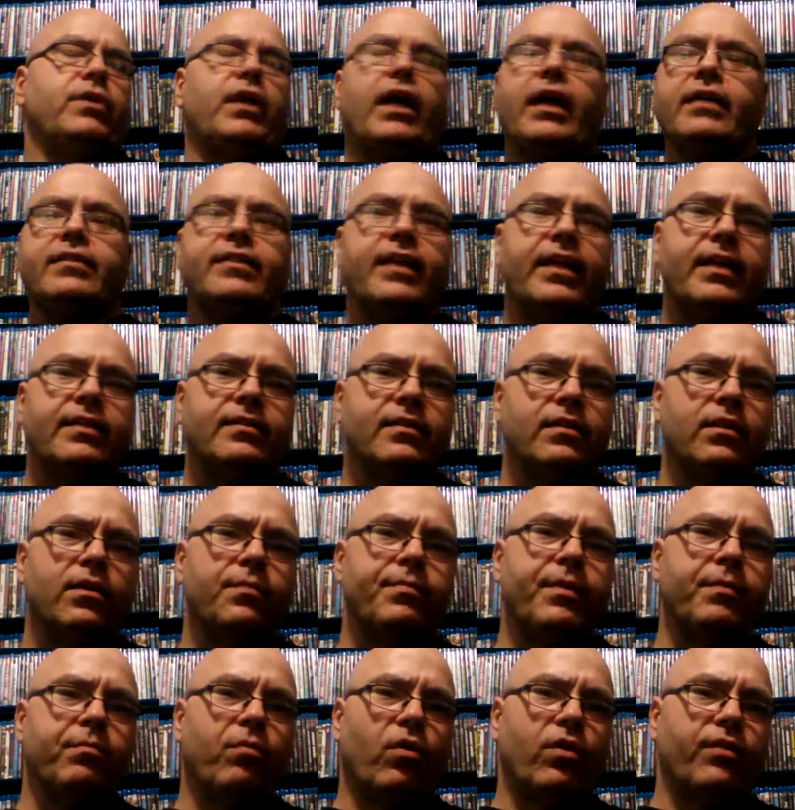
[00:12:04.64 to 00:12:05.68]
I say he's a little
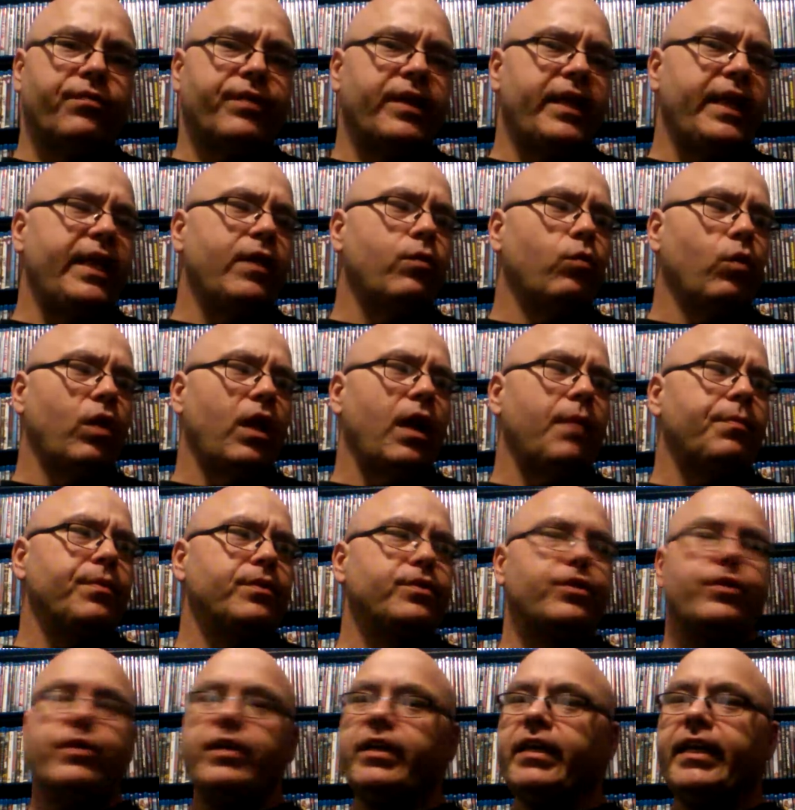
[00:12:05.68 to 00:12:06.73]
bit more of an equal
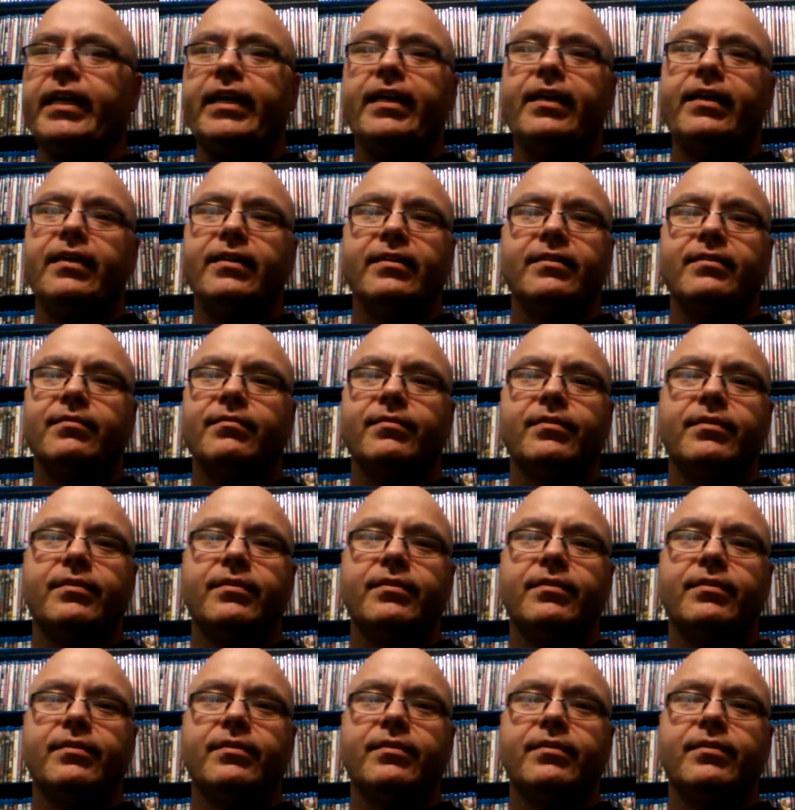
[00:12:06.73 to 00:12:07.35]
opportunity